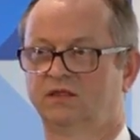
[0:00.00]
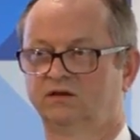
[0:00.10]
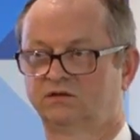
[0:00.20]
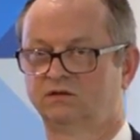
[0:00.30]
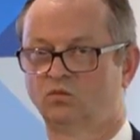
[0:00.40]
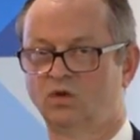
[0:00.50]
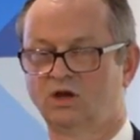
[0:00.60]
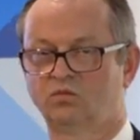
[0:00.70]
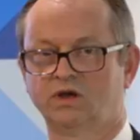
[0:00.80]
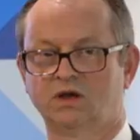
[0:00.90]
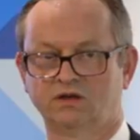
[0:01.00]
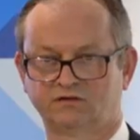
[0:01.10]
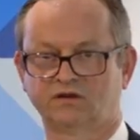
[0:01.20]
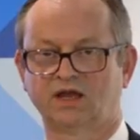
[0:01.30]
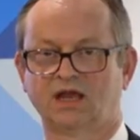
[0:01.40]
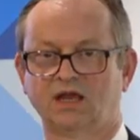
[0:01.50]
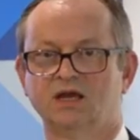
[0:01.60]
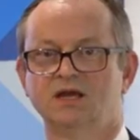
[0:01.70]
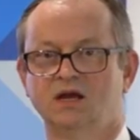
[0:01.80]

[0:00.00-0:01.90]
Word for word: This, where we are today,